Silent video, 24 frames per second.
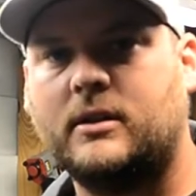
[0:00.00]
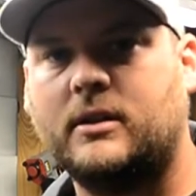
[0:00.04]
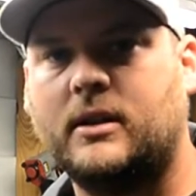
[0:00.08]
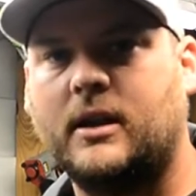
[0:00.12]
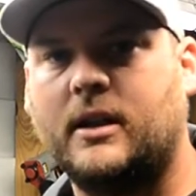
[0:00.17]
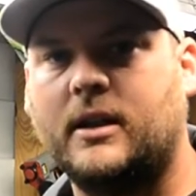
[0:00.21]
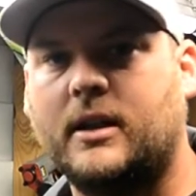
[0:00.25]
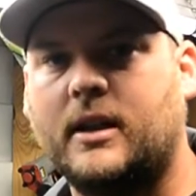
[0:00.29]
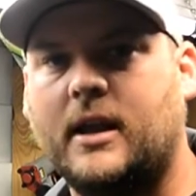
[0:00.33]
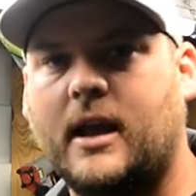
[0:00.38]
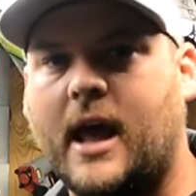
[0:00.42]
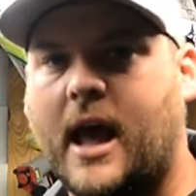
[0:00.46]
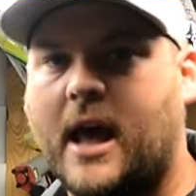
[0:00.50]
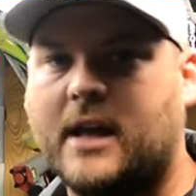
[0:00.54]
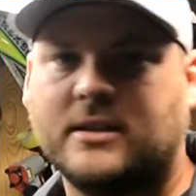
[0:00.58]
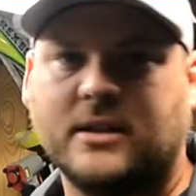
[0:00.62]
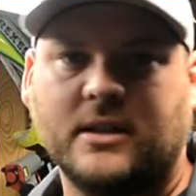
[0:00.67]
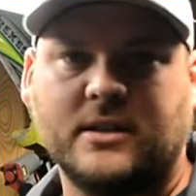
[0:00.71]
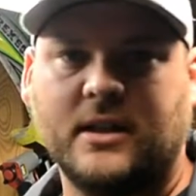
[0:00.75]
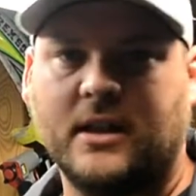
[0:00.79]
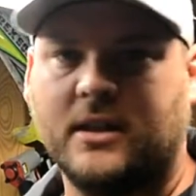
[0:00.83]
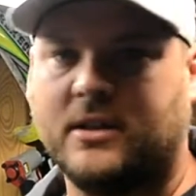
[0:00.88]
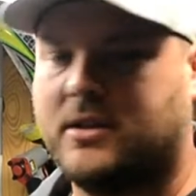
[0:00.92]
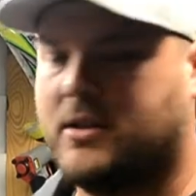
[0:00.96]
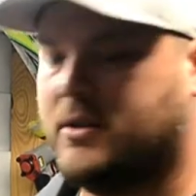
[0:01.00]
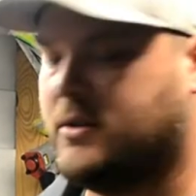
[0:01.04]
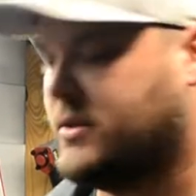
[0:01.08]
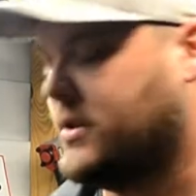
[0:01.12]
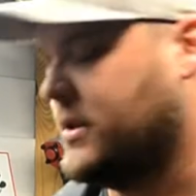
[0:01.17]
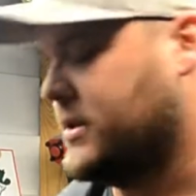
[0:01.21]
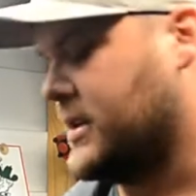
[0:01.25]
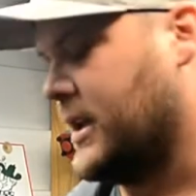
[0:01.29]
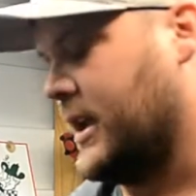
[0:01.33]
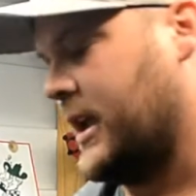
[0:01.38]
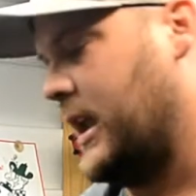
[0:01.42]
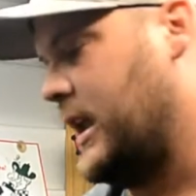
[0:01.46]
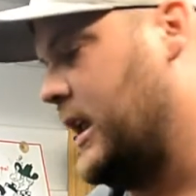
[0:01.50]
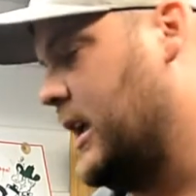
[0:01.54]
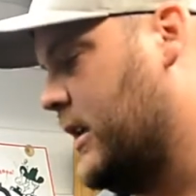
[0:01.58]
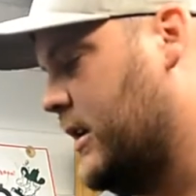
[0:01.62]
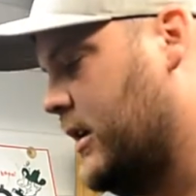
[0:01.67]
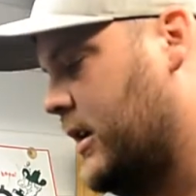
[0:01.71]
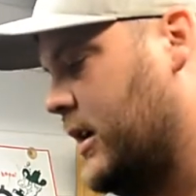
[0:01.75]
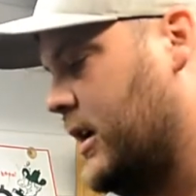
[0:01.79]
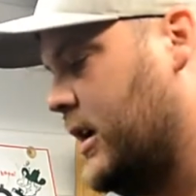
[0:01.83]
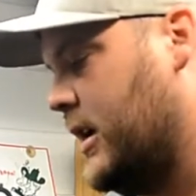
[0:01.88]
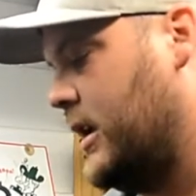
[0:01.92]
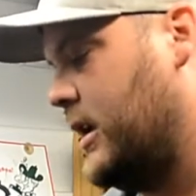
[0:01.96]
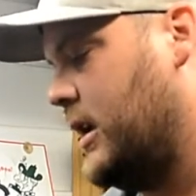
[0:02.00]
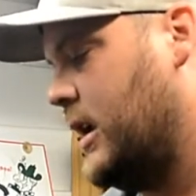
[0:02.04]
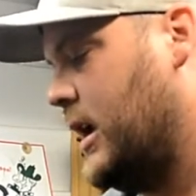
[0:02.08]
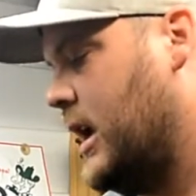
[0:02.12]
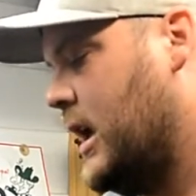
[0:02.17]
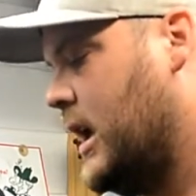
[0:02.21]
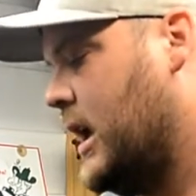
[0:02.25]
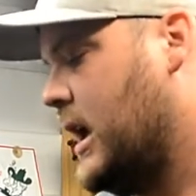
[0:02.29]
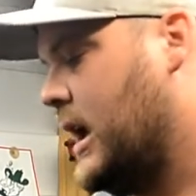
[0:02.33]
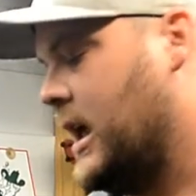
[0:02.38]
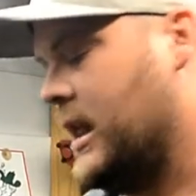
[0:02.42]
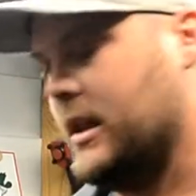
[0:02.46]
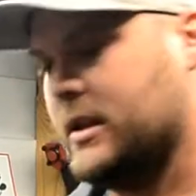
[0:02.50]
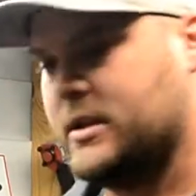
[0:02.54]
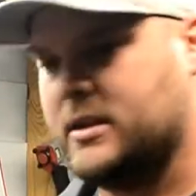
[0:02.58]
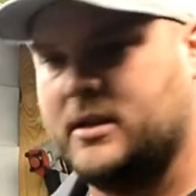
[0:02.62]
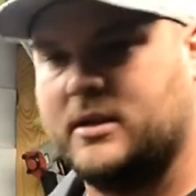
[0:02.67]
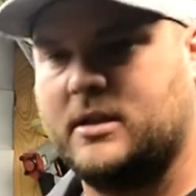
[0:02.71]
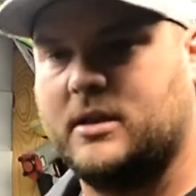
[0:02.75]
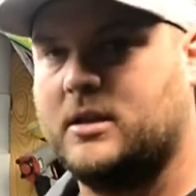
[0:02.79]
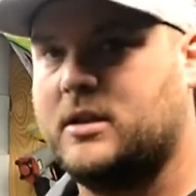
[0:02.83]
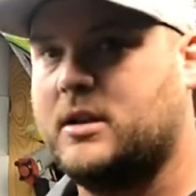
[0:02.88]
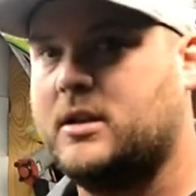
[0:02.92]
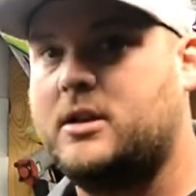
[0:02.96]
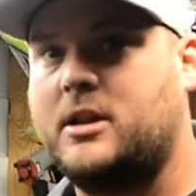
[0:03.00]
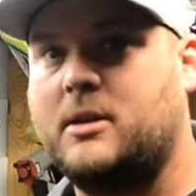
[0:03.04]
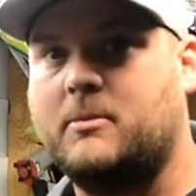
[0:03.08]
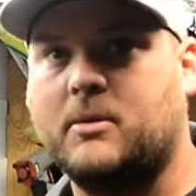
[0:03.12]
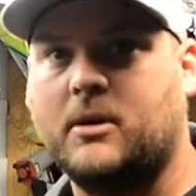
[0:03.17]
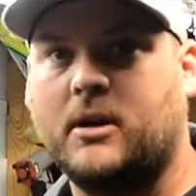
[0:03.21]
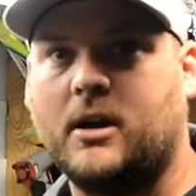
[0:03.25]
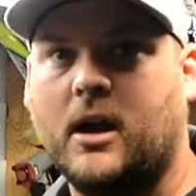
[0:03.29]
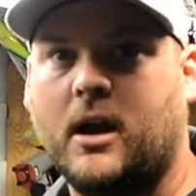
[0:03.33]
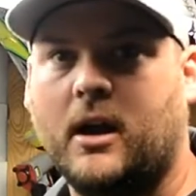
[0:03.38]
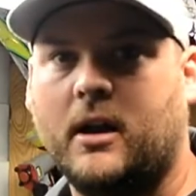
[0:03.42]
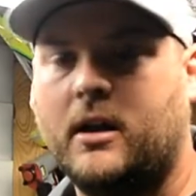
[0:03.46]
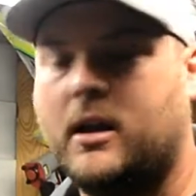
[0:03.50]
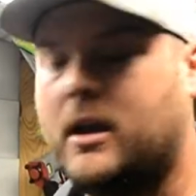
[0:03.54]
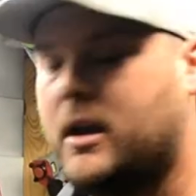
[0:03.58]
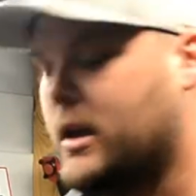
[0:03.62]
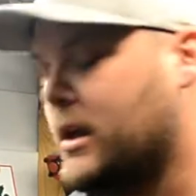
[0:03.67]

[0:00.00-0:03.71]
It has its issues just like any other gun, and this is just a cheaper gun.